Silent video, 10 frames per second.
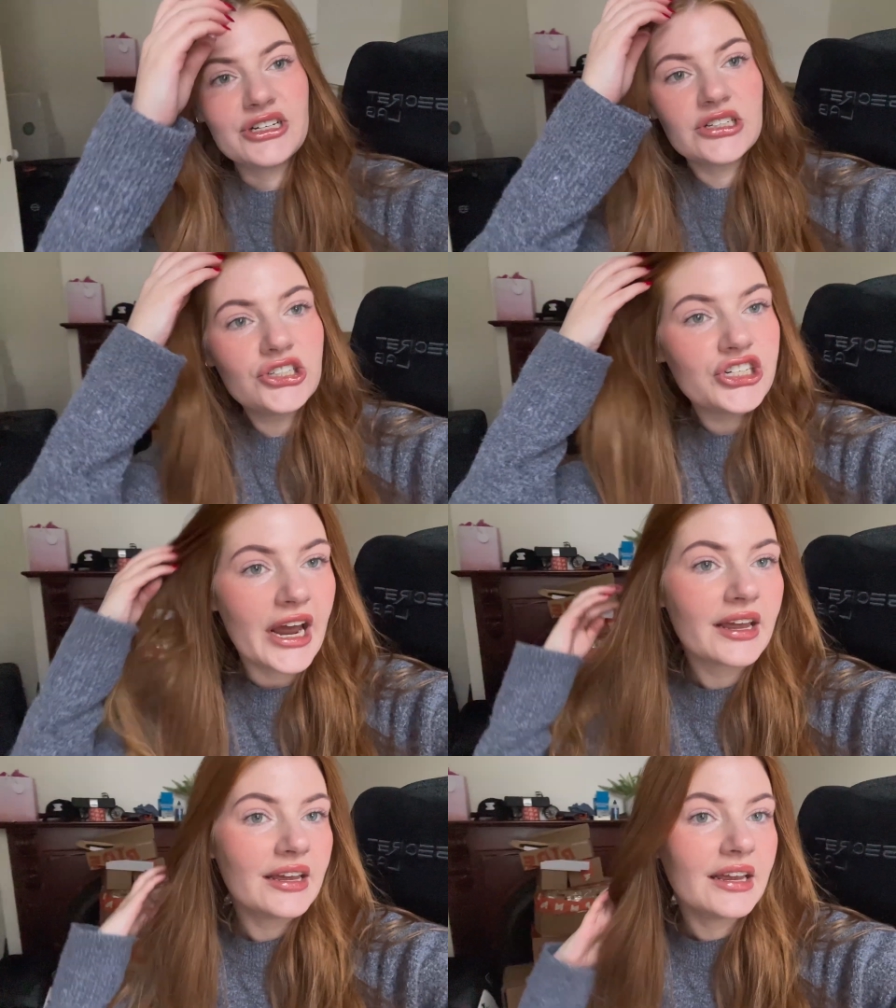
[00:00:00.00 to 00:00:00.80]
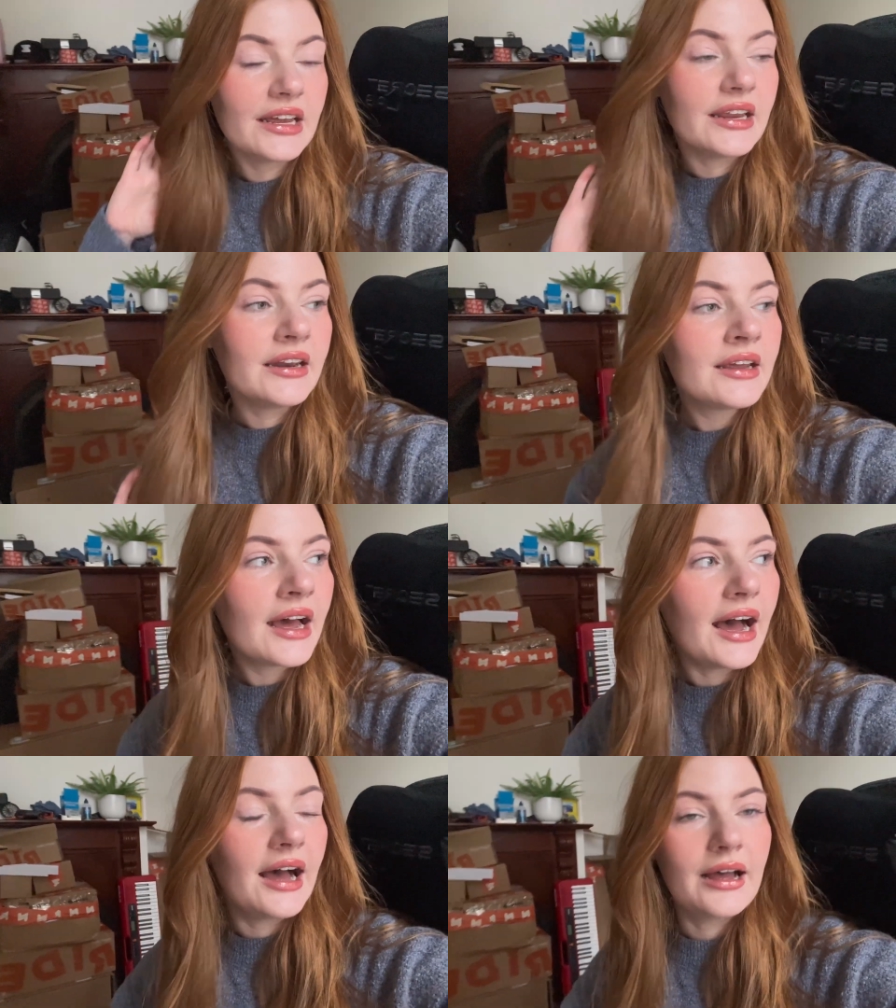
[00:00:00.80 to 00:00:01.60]
just check in.
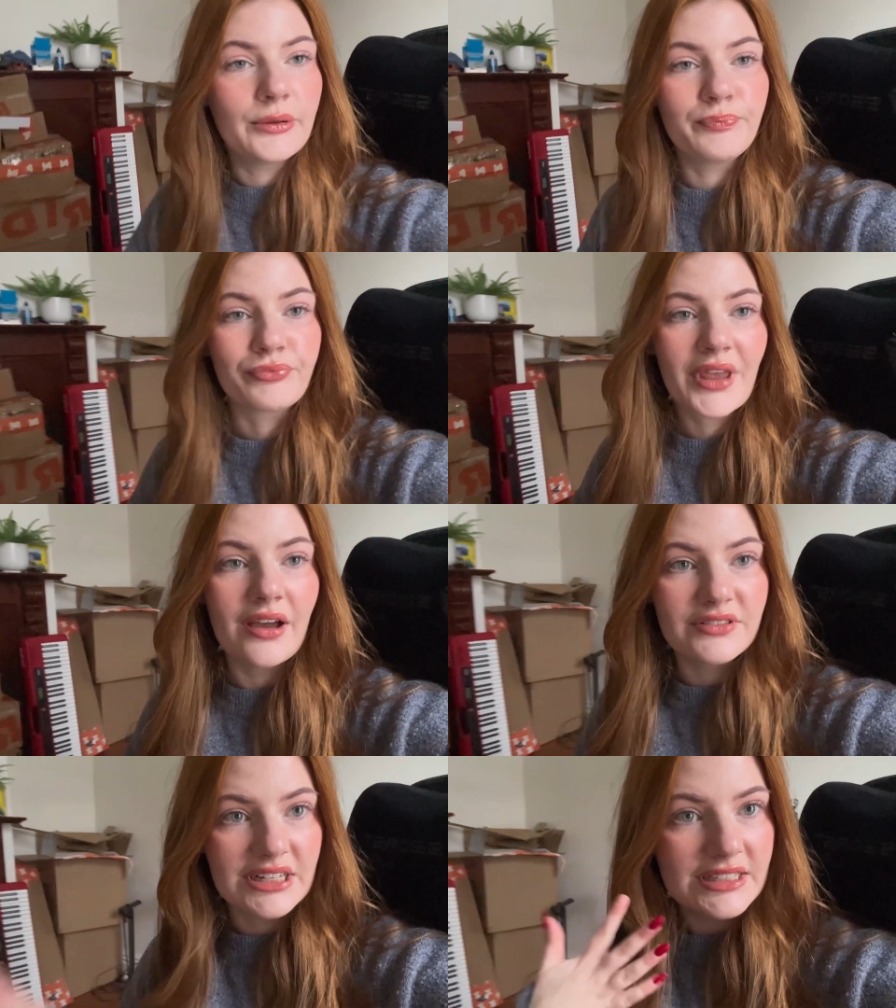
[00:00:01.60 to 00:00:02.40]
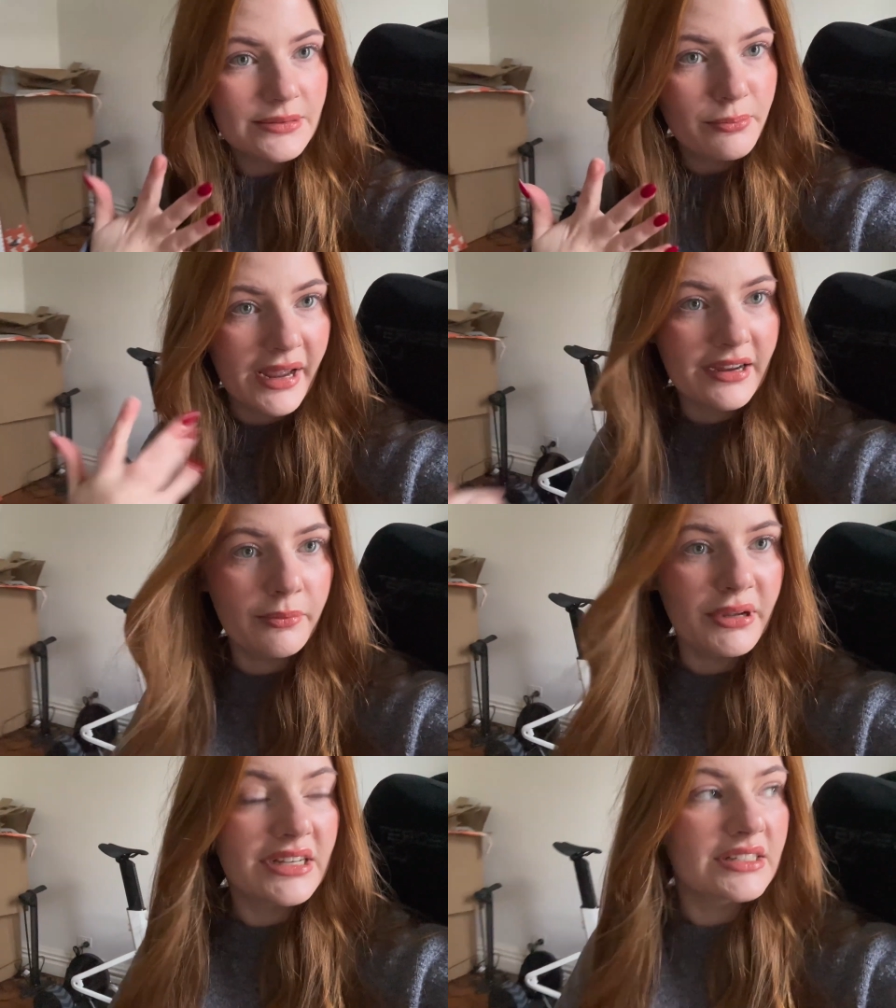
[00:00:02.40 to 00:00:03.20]
Um, I've done some
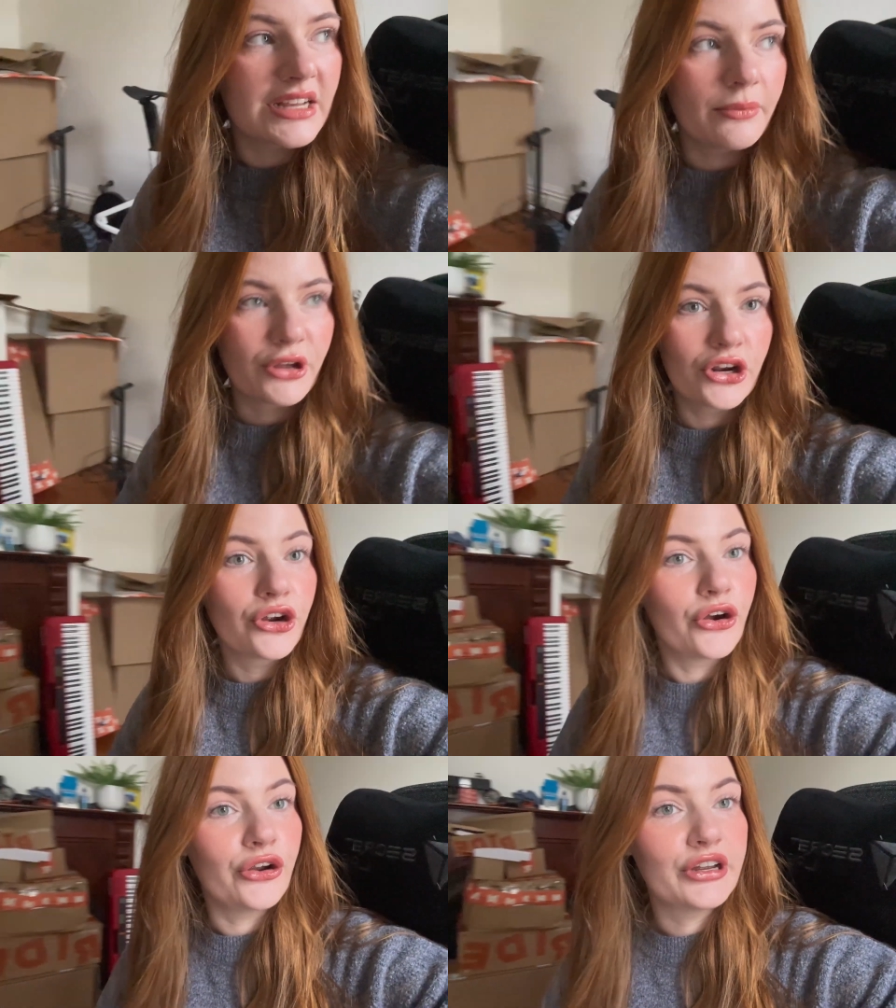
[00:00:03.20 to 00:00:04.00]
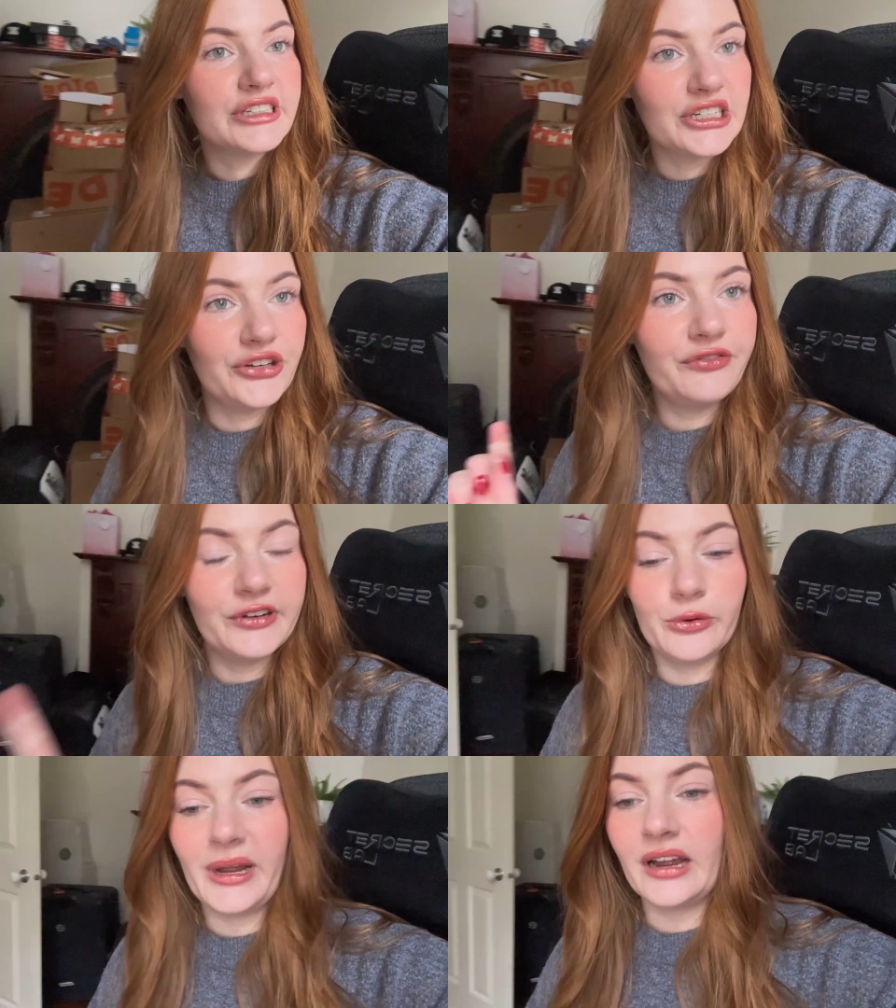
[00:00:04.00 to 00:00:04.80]
makeup because I'm gonna go continue
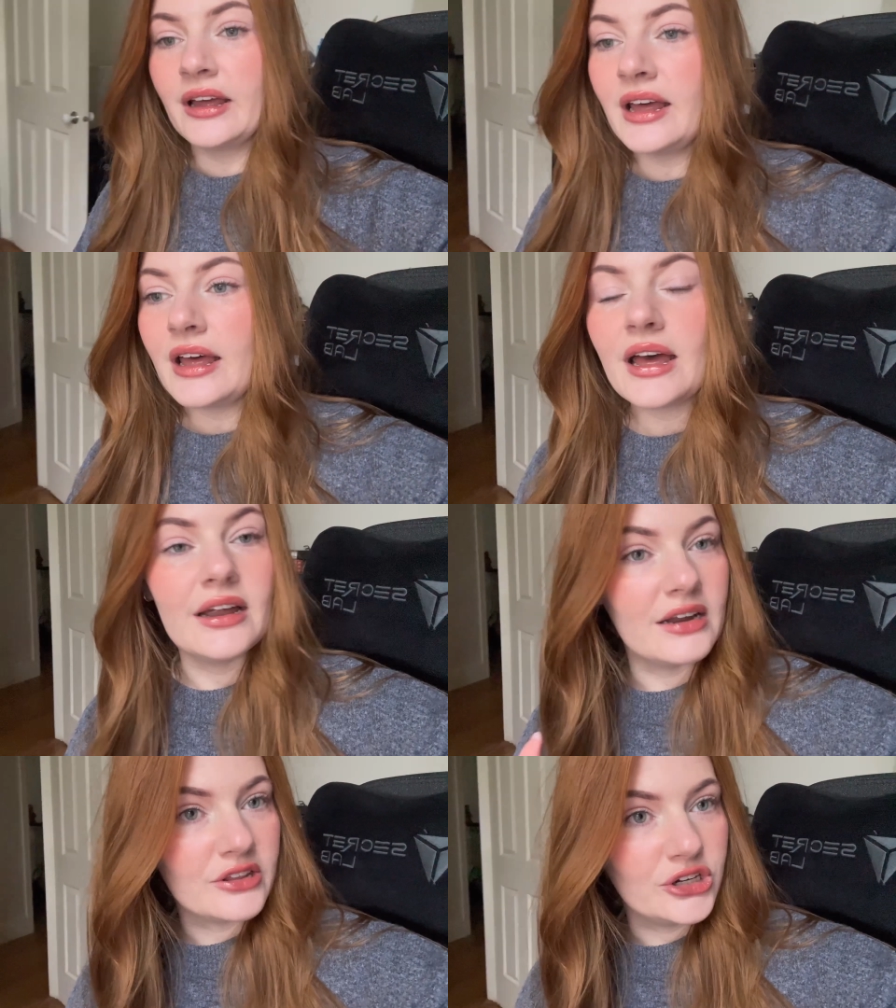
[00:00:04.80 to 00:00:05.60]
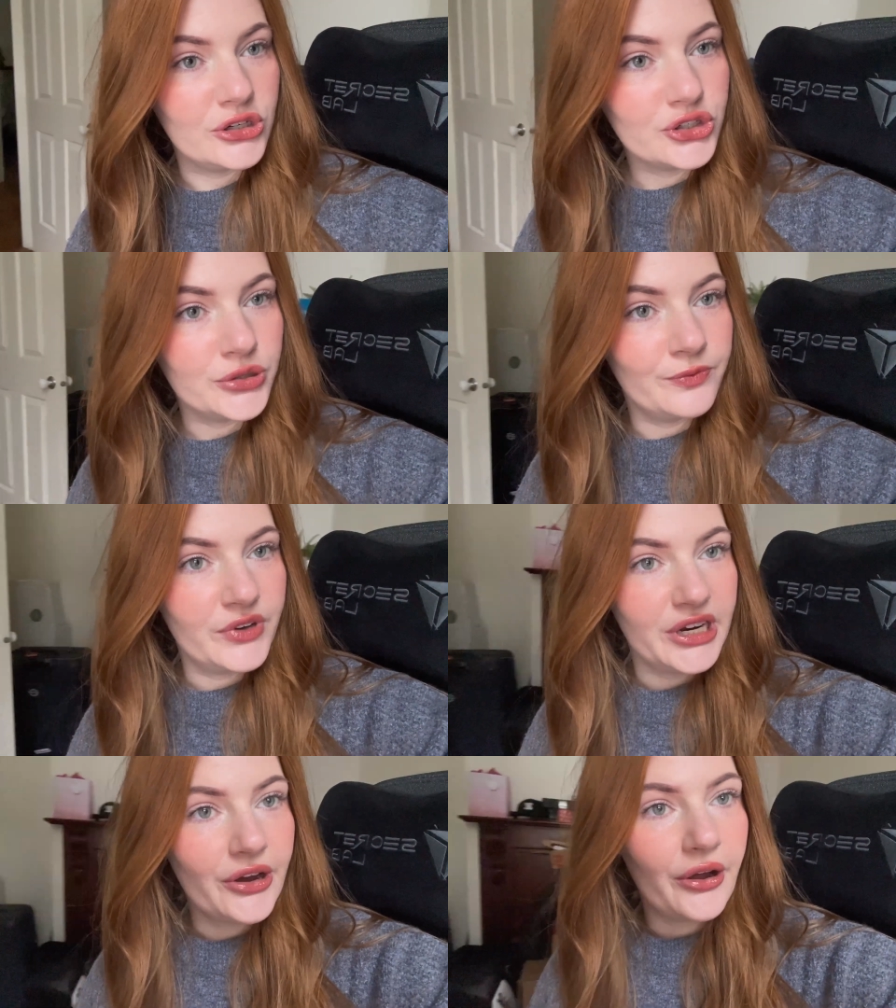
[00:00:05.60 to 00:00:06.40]
filming another YouTube
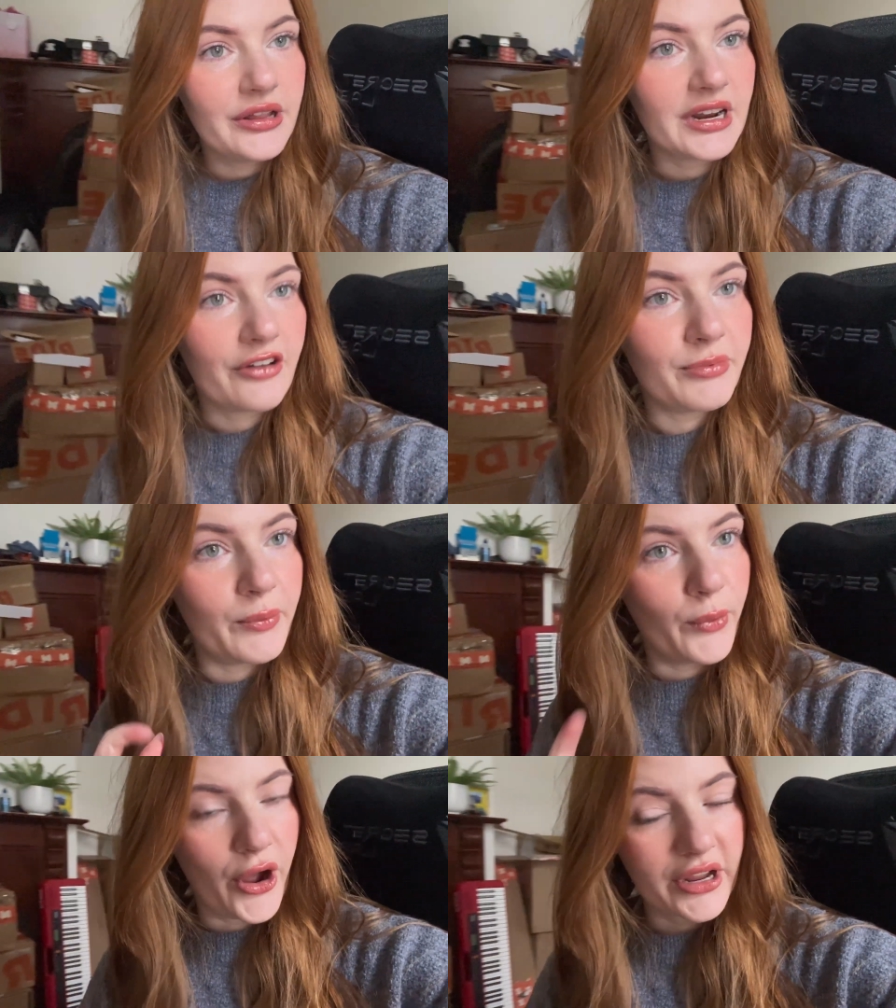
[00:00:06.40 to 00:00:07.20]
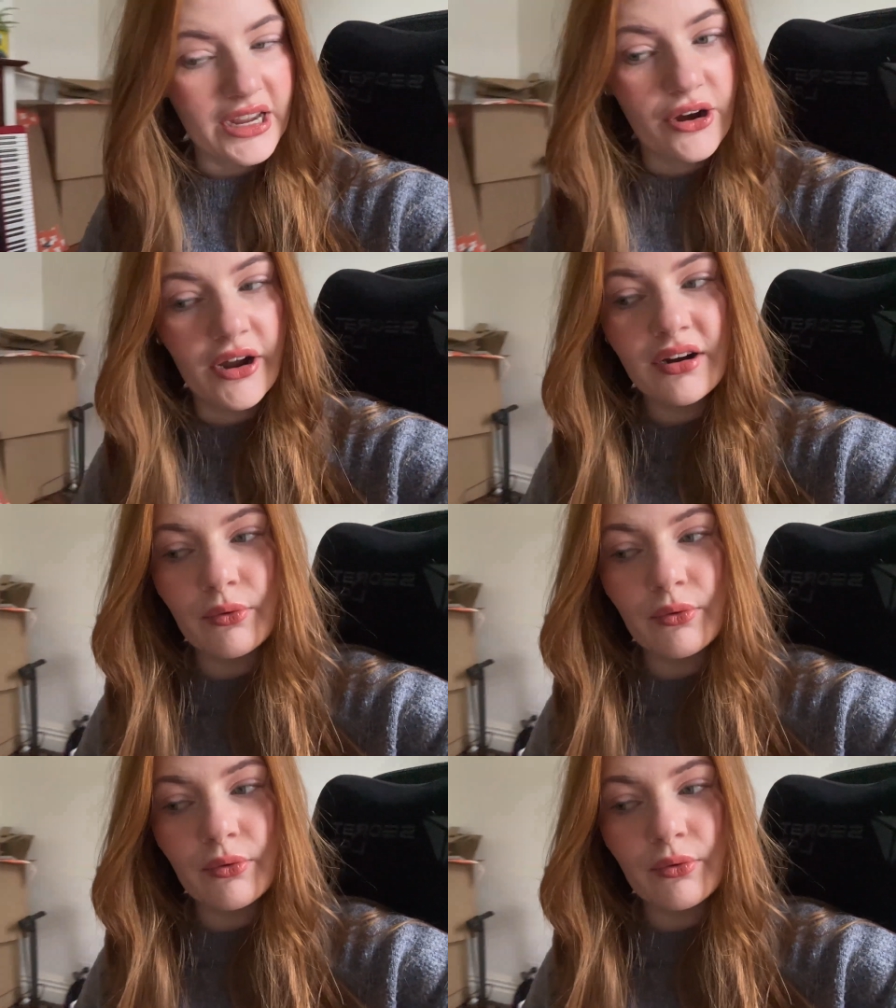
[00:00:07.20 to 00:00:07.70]
video that I've been working on,